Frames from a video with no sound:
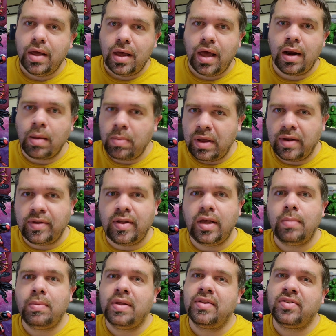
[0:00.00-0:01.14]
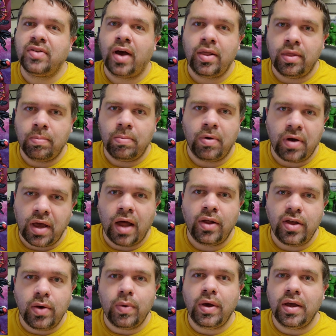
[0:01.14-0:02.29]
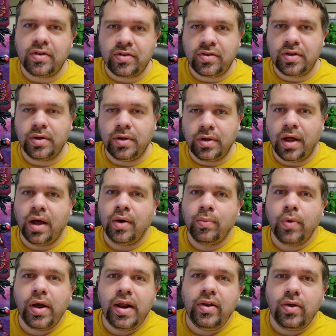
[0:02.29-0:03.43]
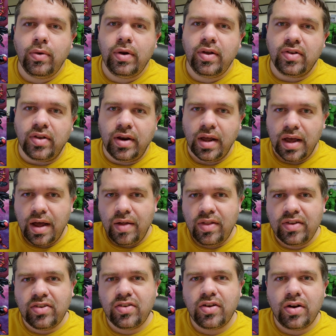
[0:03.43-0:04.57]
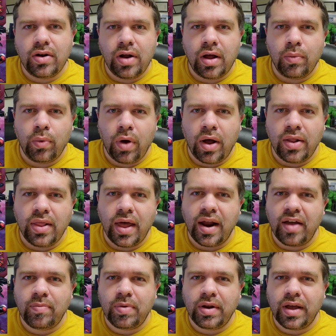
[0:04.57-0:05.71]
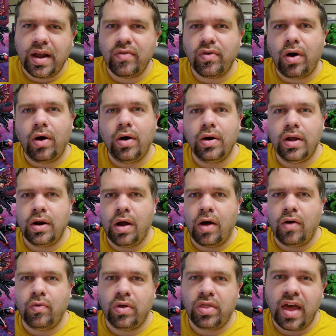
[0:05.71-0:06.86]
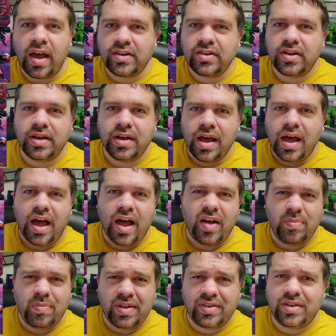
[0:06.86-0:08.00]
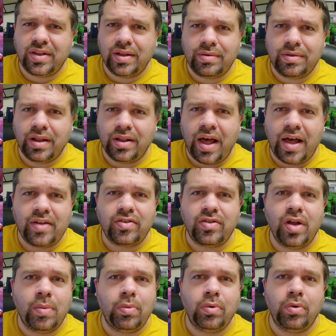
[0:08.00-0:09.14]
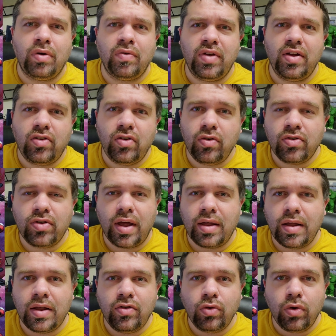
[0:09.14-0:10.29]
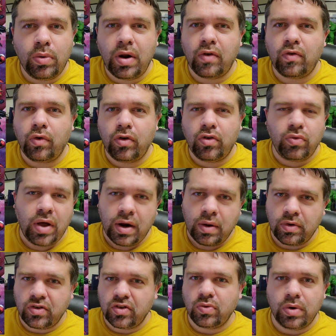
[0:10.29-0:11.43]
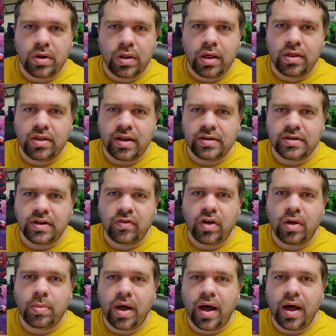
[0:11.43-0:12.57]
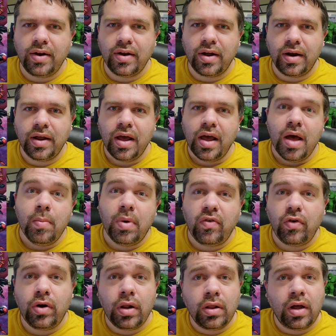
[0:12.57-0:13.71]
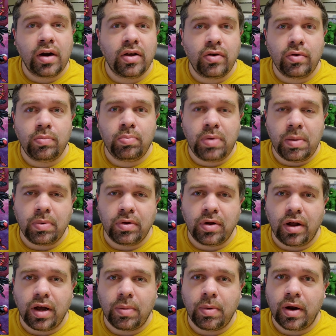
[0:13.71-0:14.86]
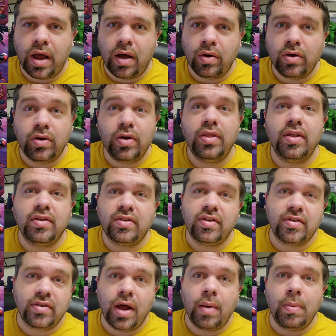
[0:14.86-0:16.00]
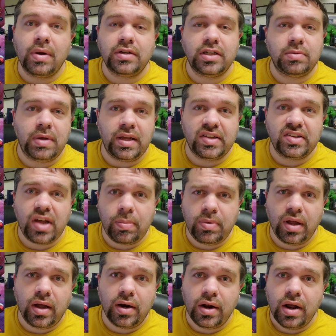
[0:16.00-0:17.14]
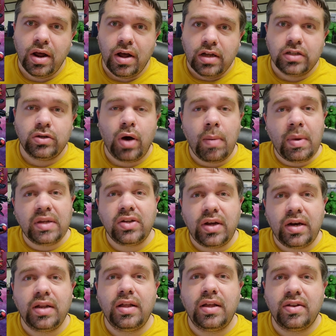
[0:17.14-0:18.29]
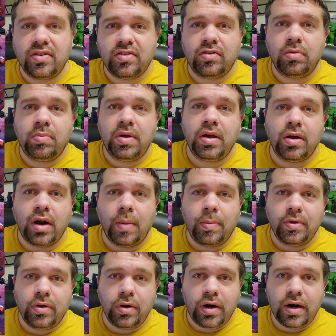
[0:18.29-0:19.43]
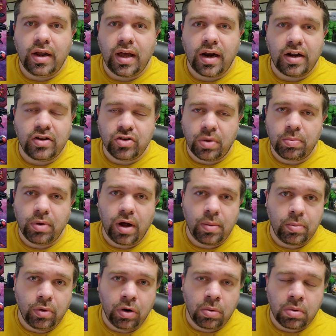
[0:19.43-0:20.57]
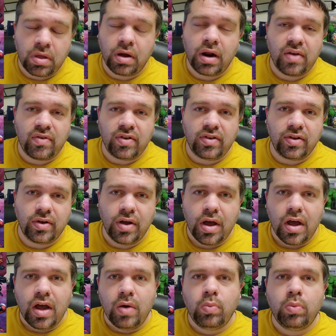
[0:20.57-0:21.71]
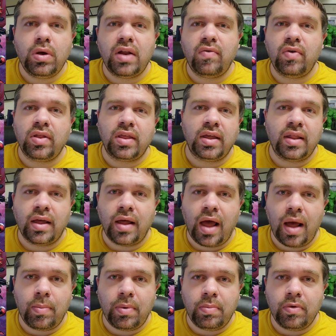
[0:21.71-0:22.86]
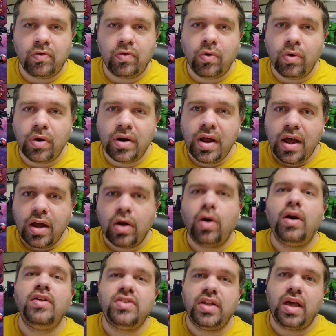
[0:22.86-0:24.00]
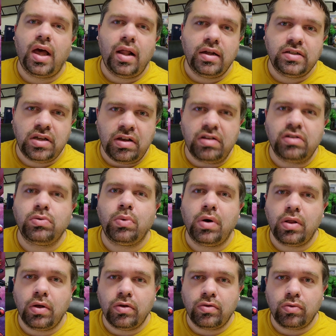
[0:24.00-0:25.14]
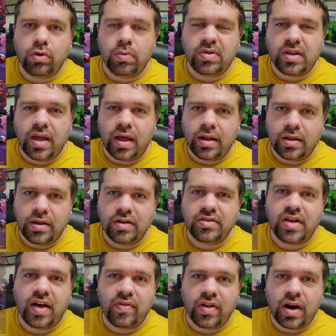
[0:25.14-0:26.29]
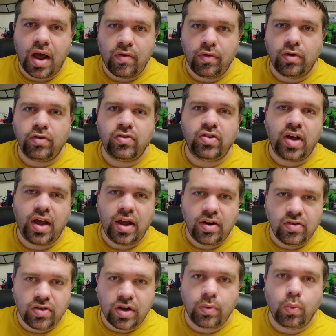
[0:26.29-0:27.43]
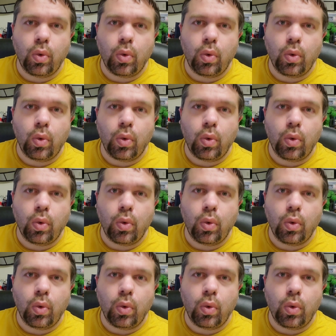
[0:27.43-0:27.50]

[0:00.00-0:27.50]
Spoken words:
And I mean team inside the book. Al Ewing is still on writing duties, and this isn't a run that I've been kind of on and off with. I actually have missed the last number of issues. I enjoyed what I first read. It was just one of those things I felt behind on, but I've heard a lot of people talk about how good this is and how much it's being slept on. So I'm excited because this will be a good opportunity to kind of jump on board without having to read everything that happened before. And Guardians of the Galaxy is one of those groups that does have that ever-changing